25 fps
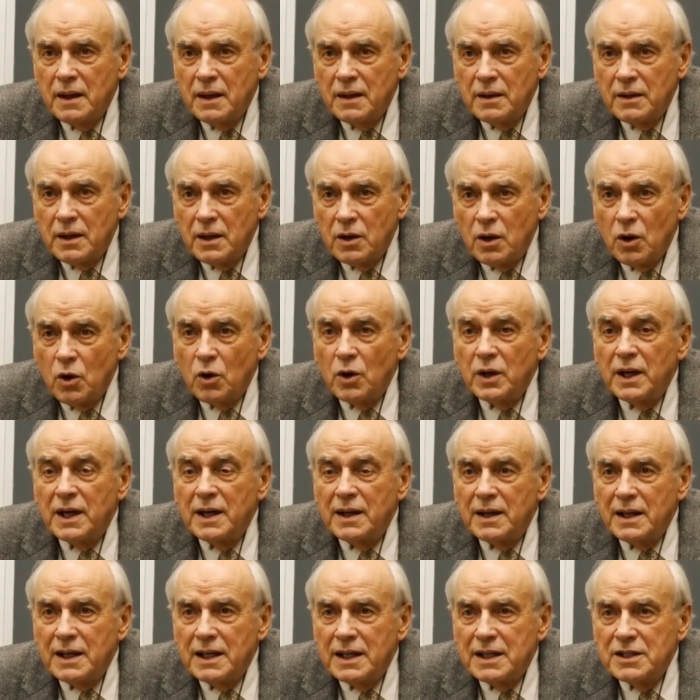The
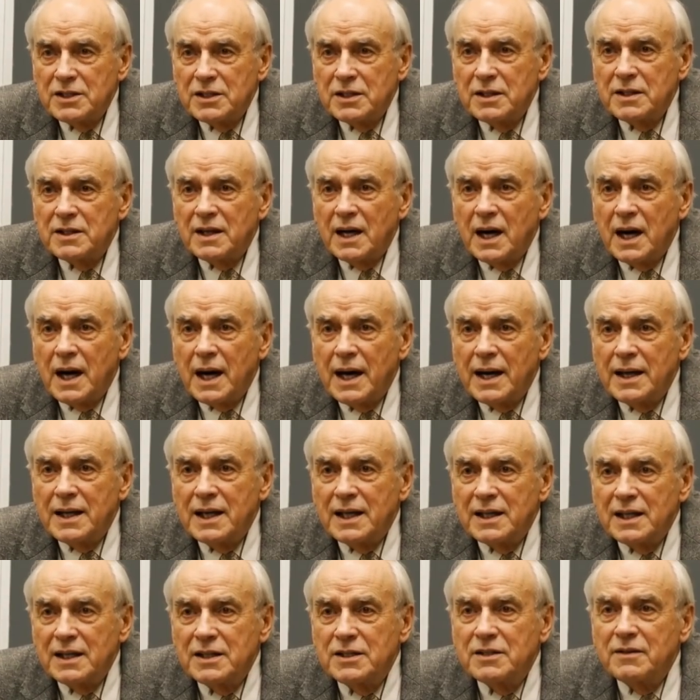coin isn't
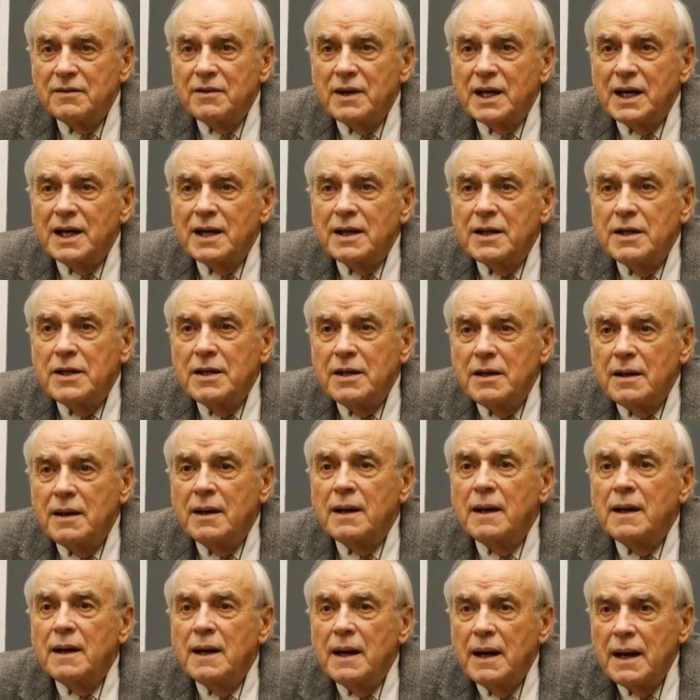hiding its face.
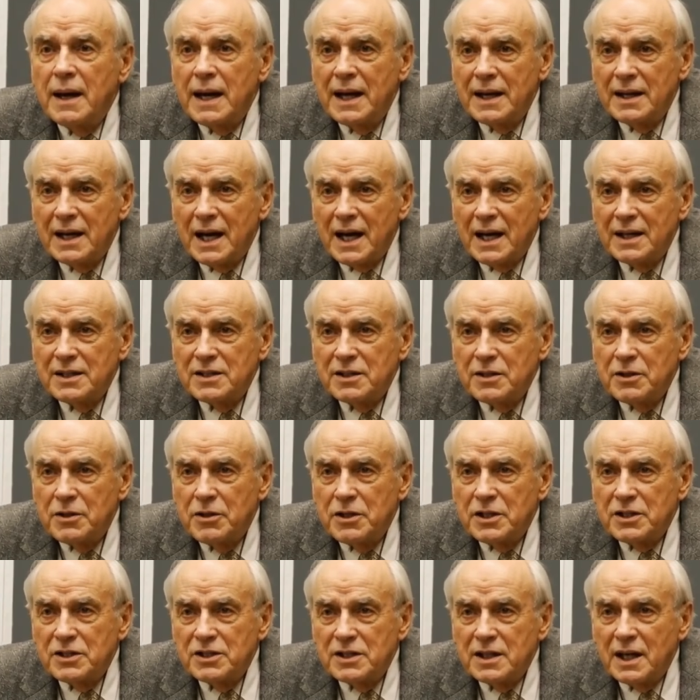It hasn't
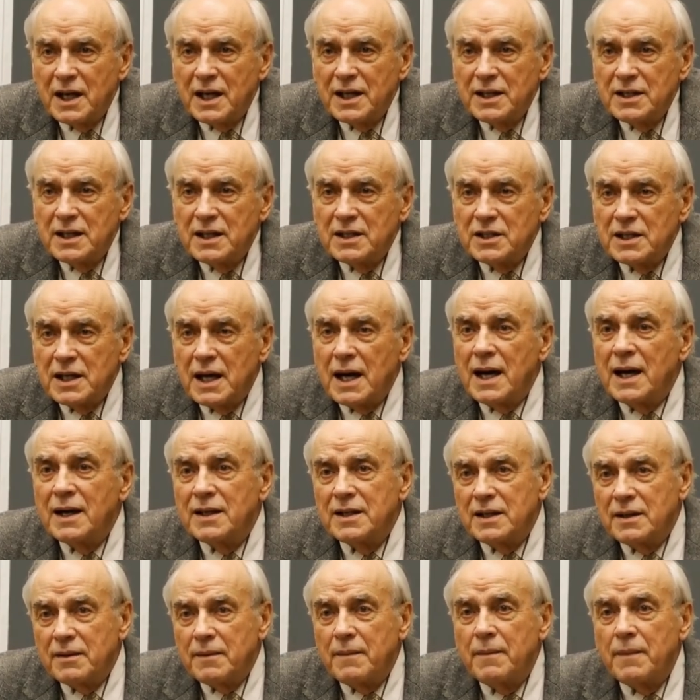decided
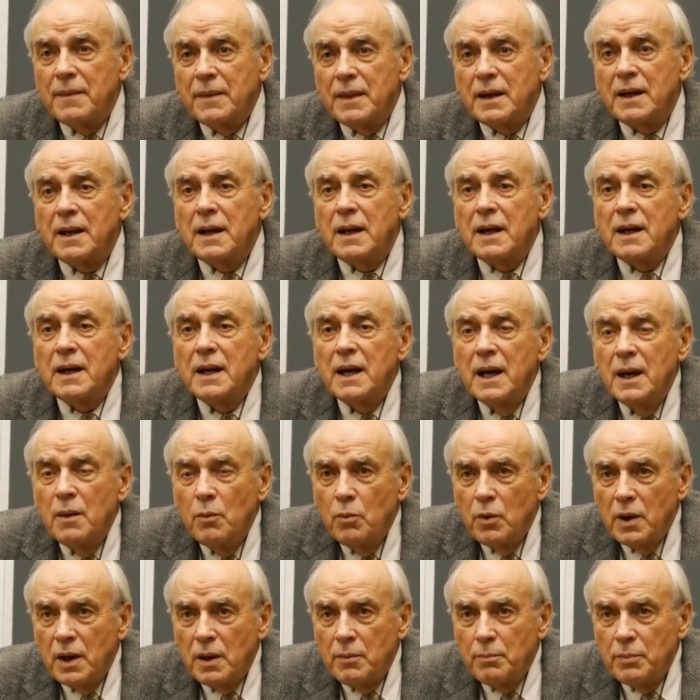yet. And
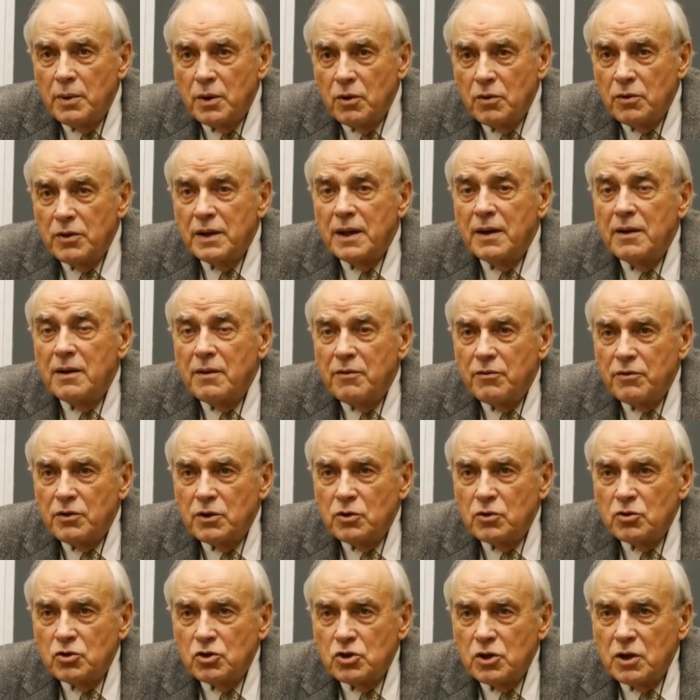we're building the
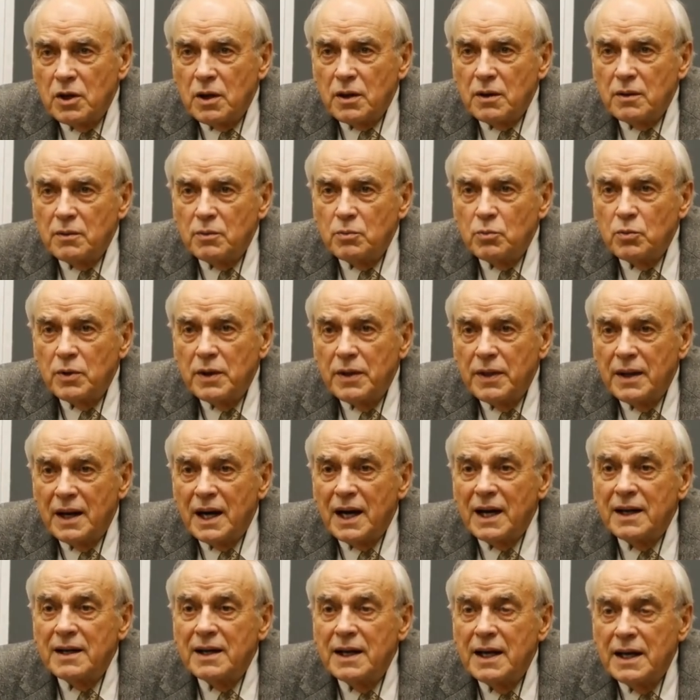future with
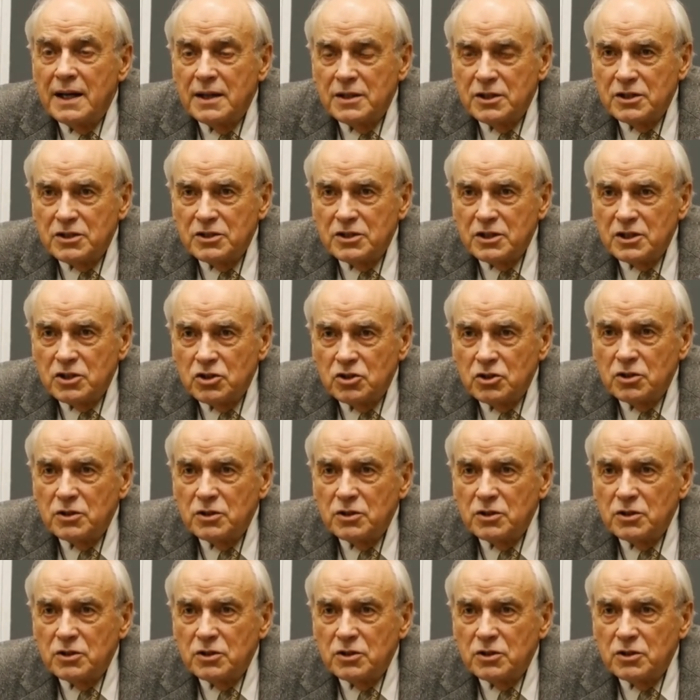that indecision.